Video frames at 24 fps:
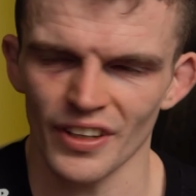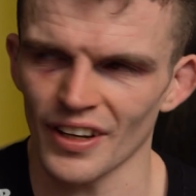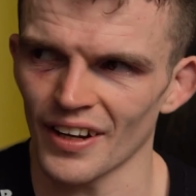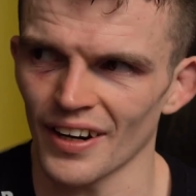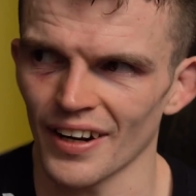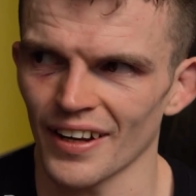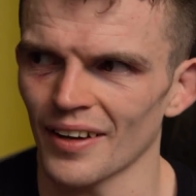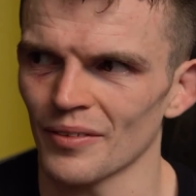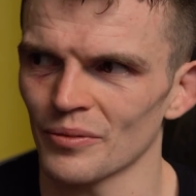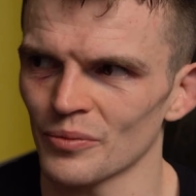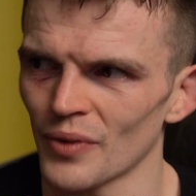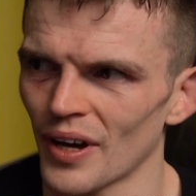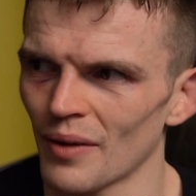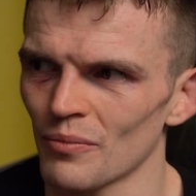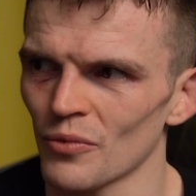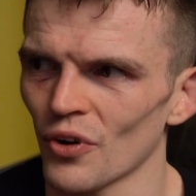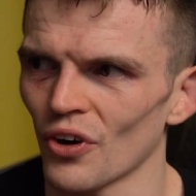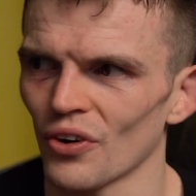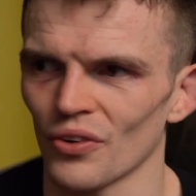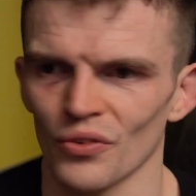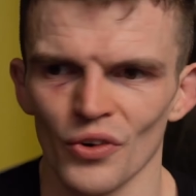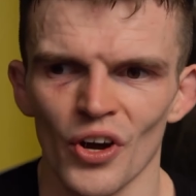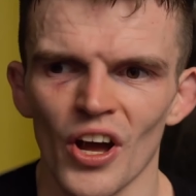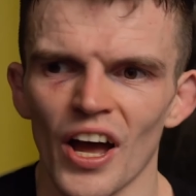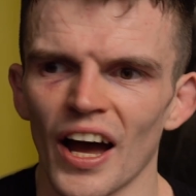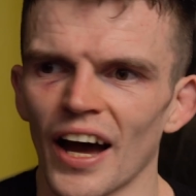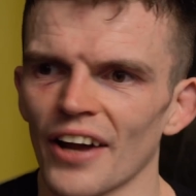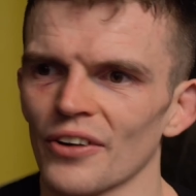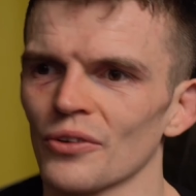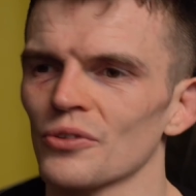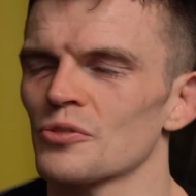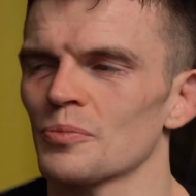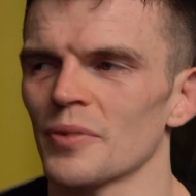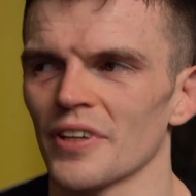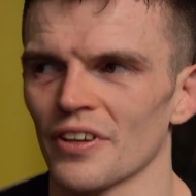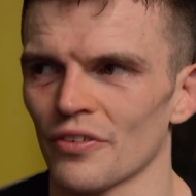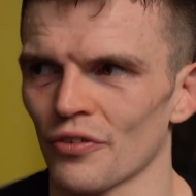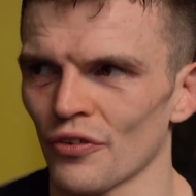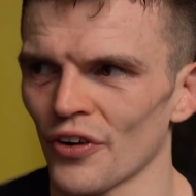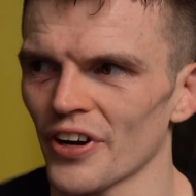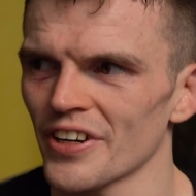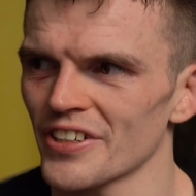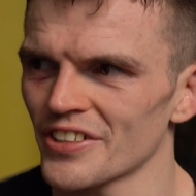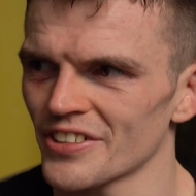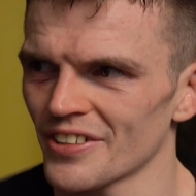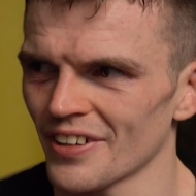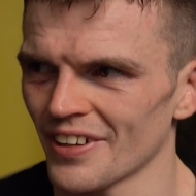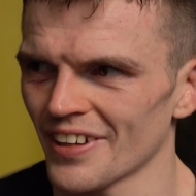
Like I'm not. I don't speak French.